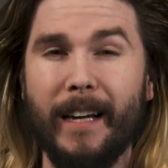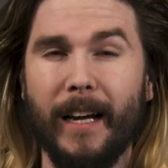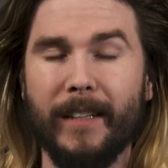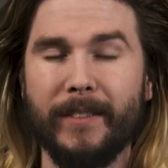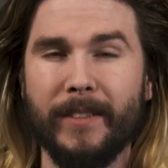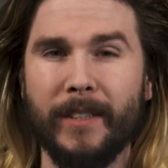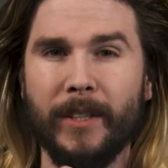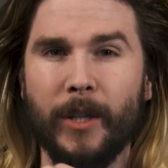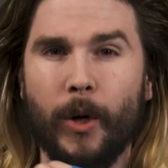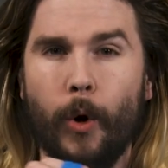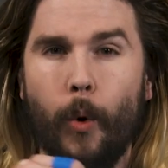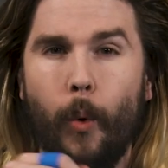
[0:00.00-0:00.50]

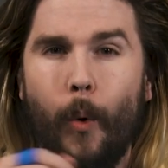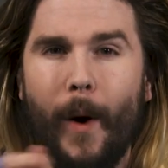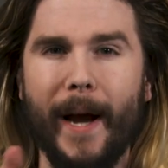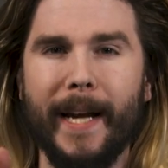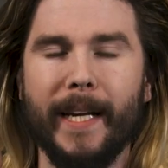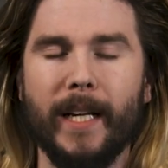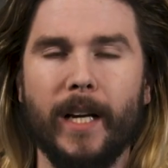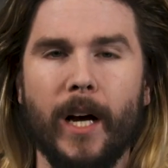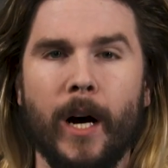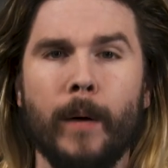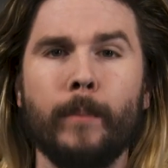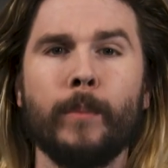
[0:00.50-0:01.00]
doesn't
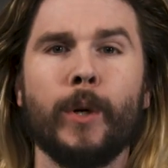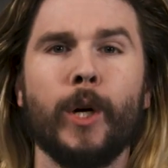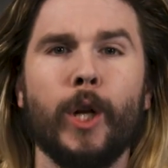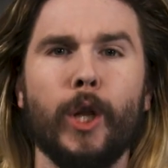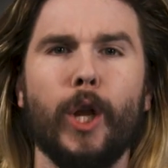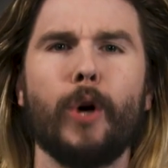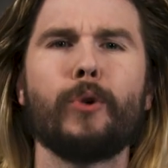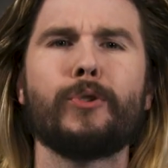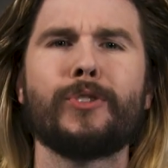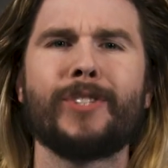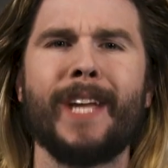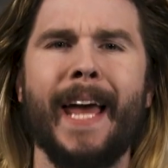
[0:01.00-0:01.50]
quite come
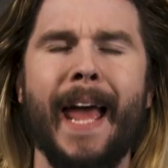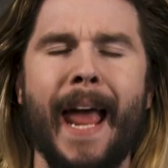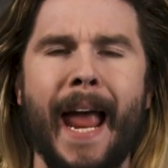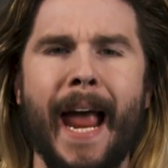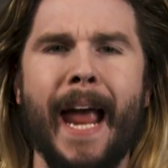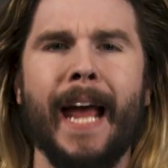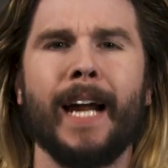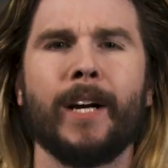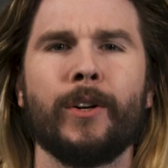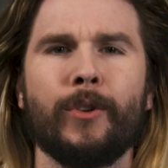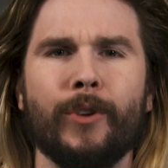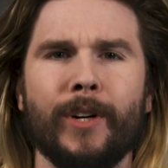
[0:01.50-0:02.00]
close to
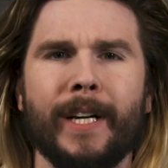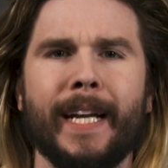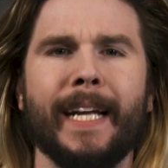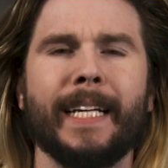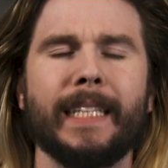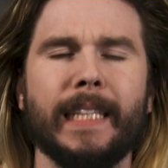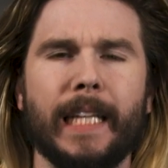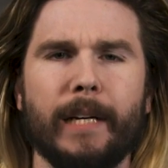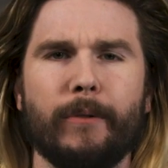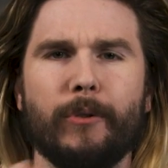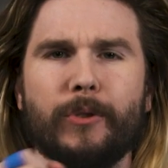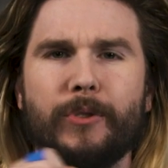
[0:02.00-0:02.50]
hand
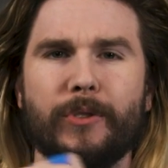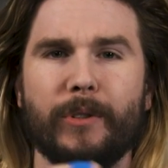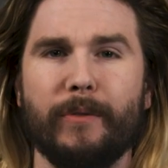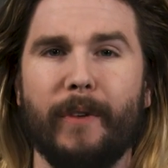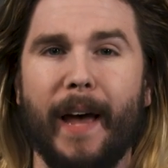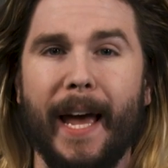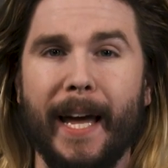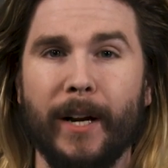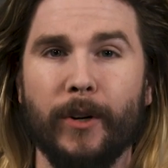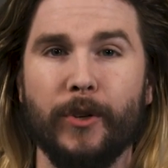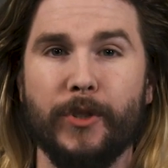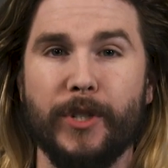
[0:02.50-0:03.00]
grenade levels of
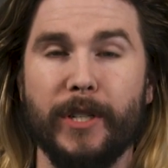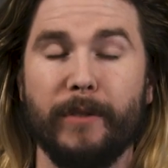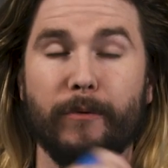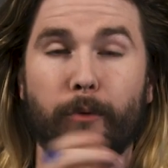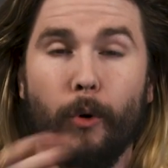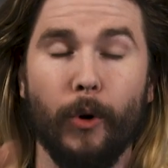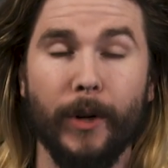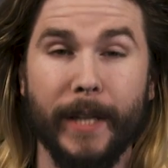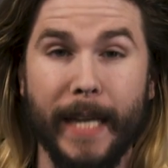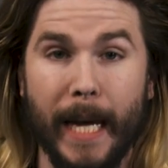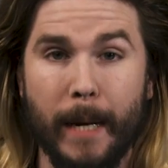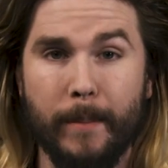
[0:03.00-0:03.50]
energy
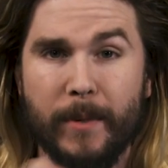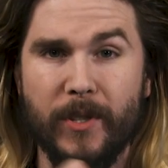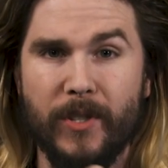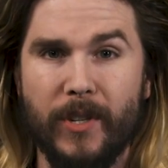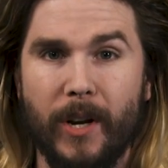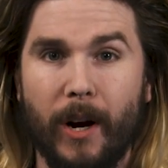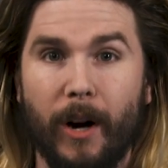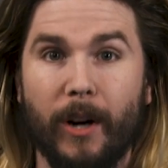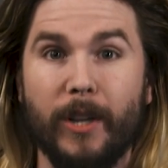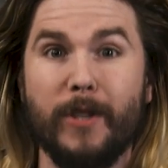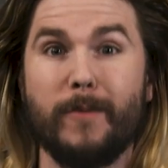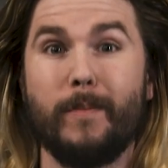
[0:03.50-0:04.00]
for Gambit's
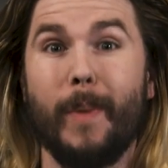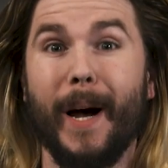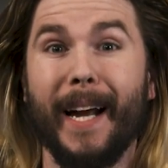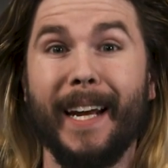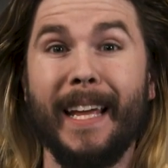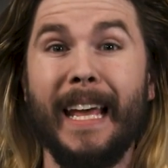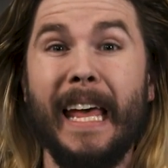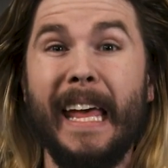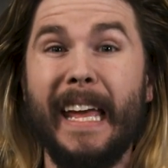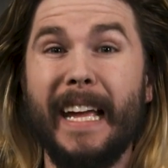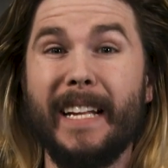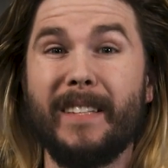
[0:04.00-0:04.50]
cards,
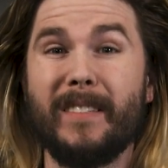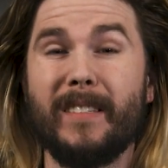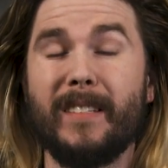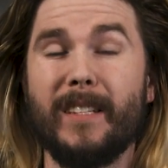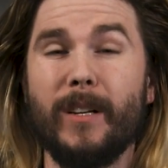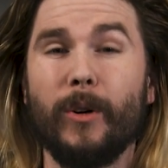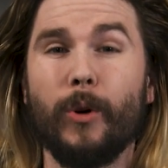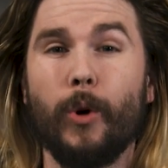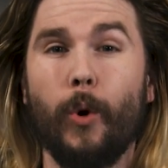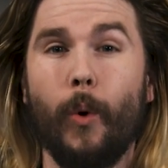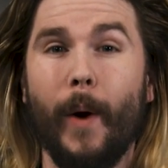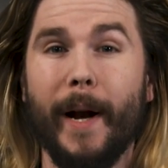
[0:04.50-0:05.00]
but it's
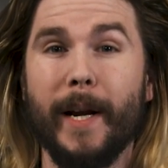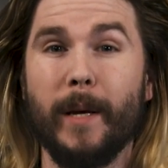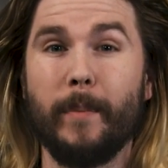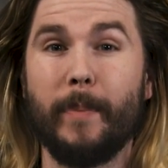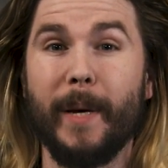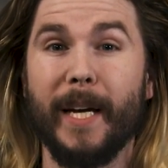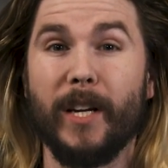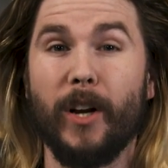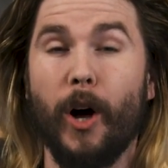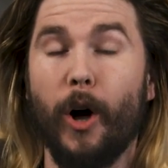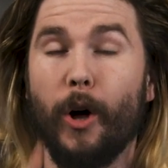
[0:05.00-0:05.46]
still quite a bit,